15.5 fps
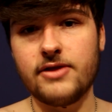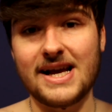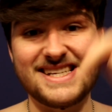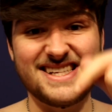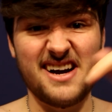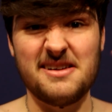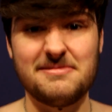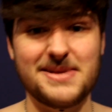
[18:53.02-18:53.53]

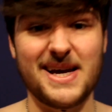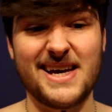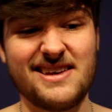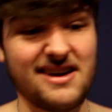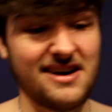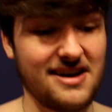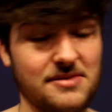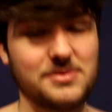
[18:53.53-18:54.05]
that's the
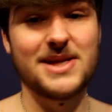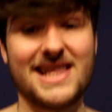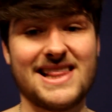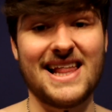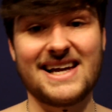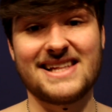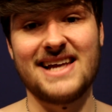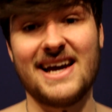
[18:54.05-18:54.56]
update. Uh, we did
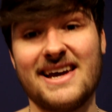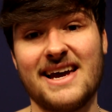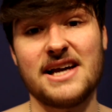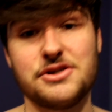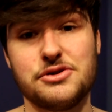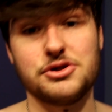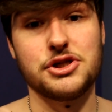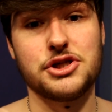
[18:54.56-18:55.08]
leg day
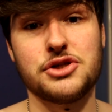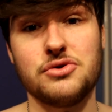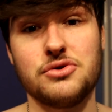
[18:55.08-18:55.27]
as you just